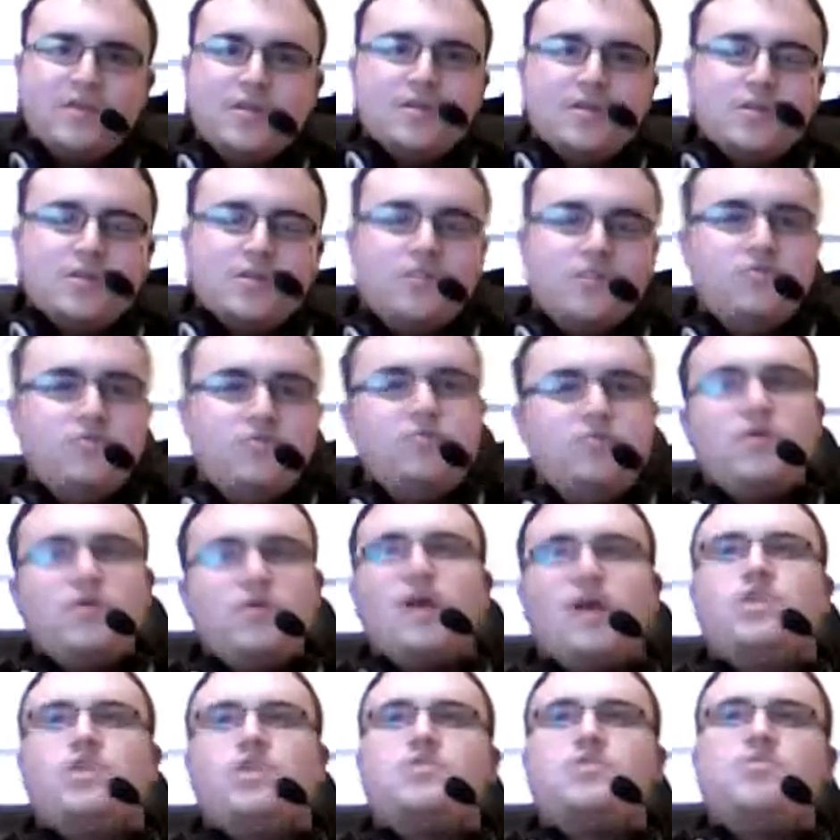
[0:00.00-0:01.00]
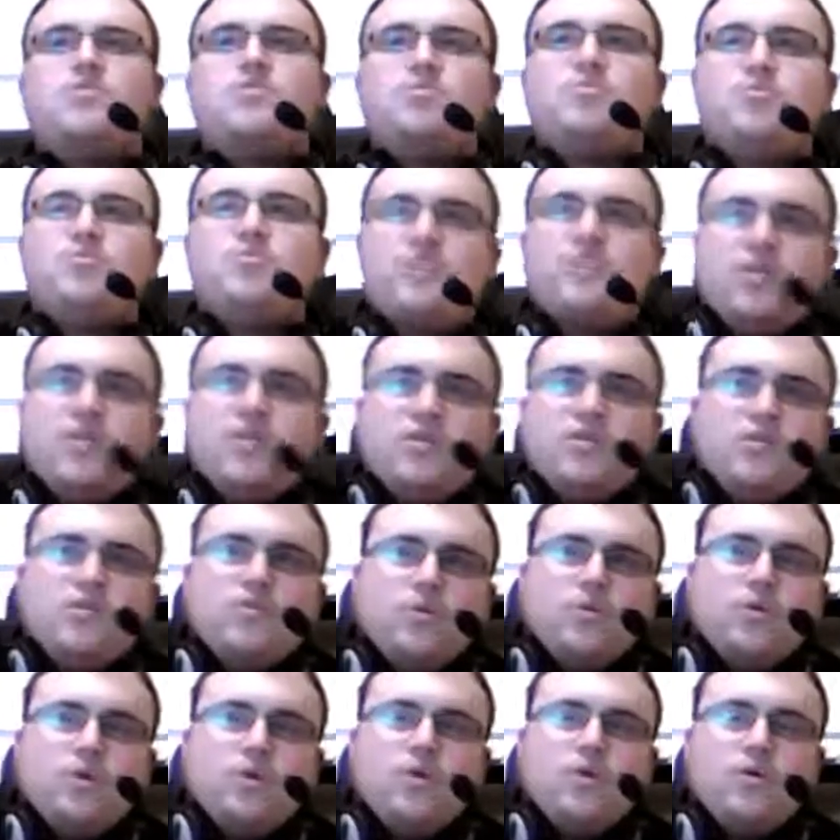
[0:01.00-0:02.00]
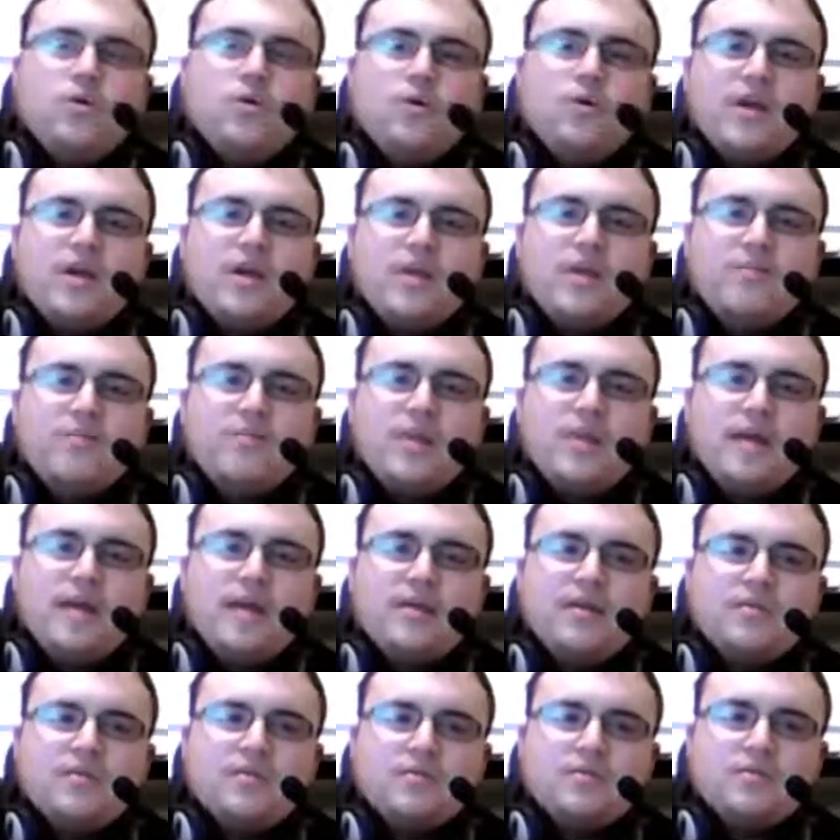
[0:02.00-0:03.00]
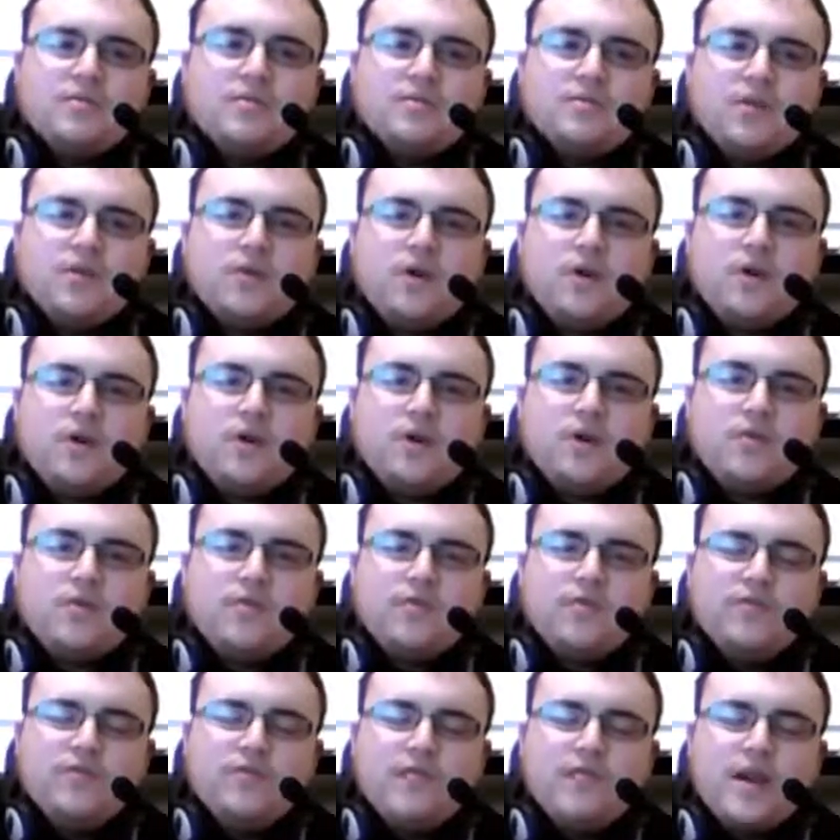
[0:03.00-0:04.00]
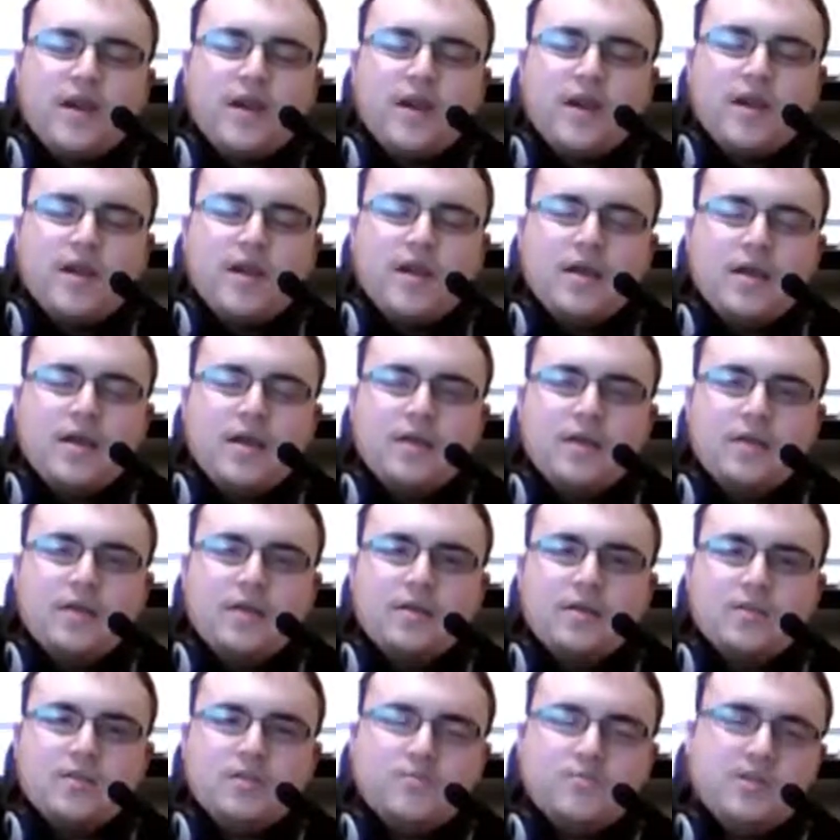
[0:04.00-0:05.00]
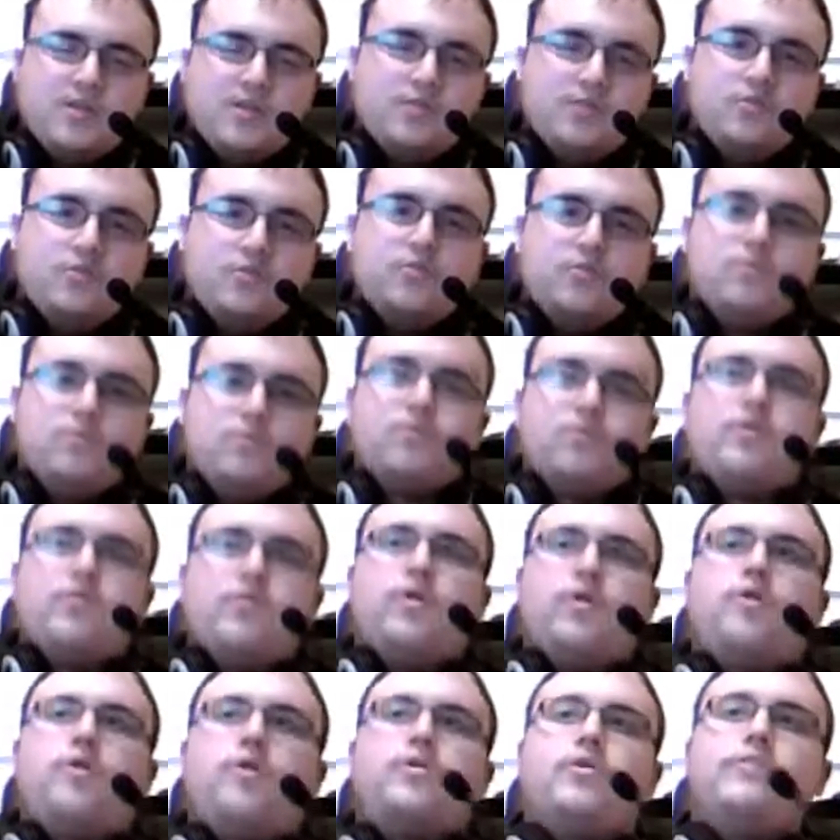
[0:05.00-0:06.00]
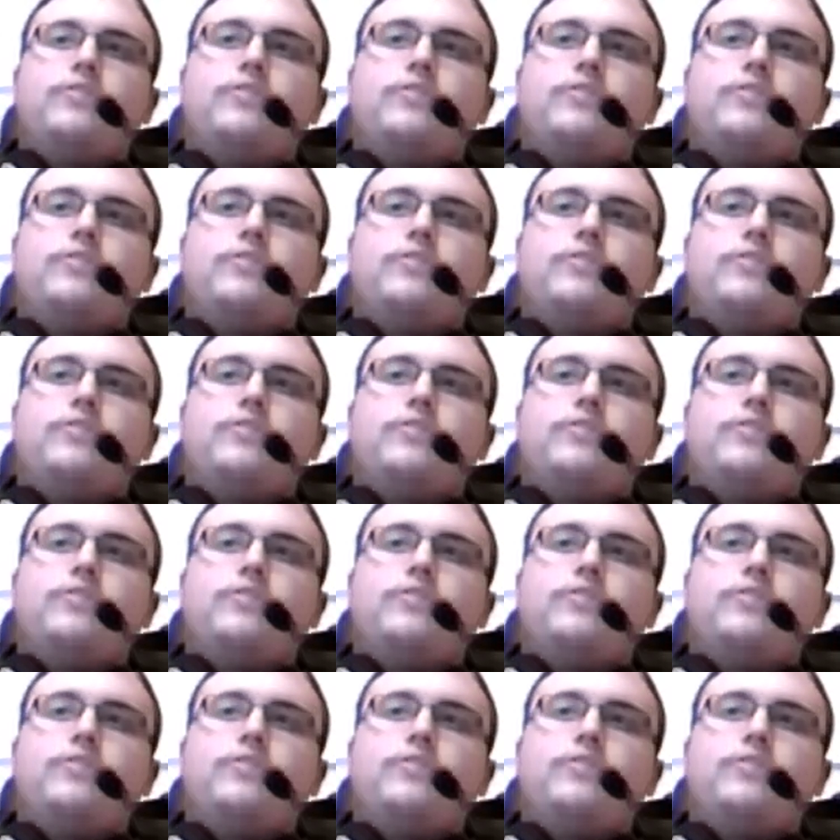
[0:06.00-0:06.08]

to actually bring you all a bit of a special vlog